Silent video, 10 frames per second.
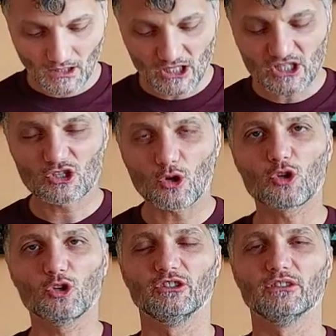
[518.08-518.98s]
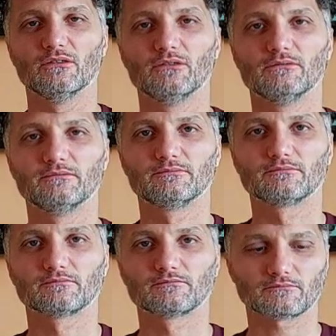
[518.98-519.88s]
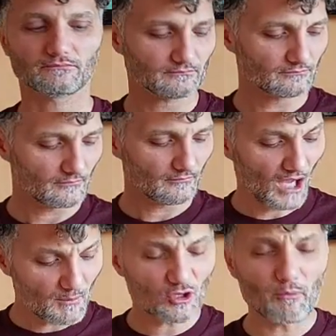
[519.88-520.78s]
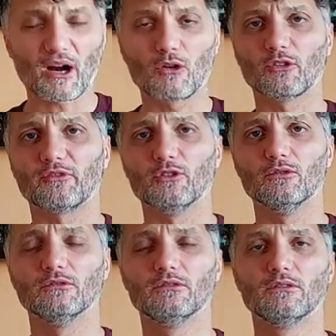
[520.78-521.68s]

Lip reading: It's so good. I'm so proud of you.